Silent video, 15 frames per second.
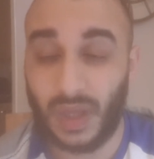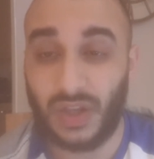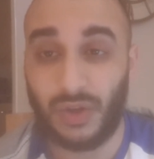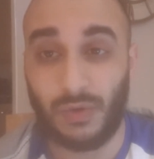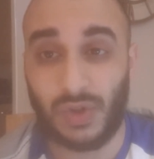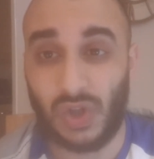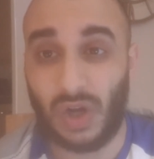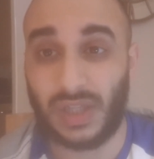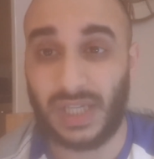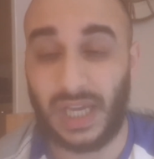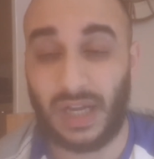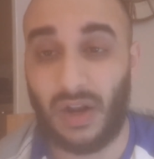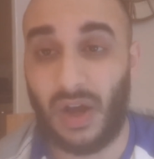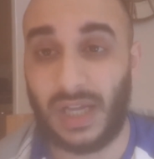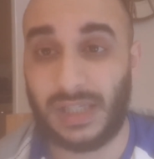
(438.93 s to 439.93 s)
You'll start to get
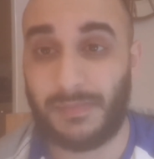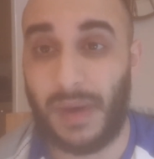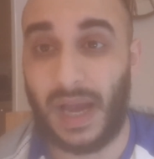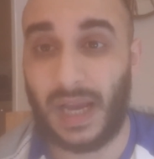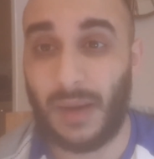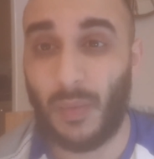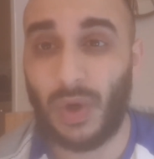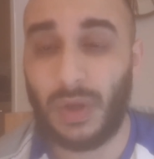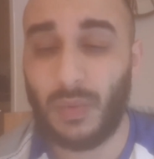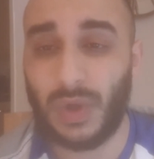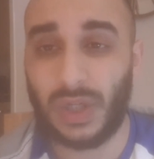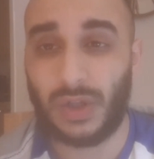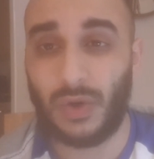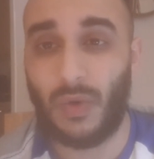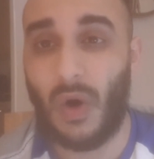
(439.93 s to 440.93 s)
clients back. And what you
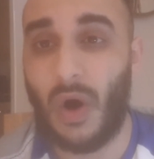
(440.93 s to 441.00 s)
want to do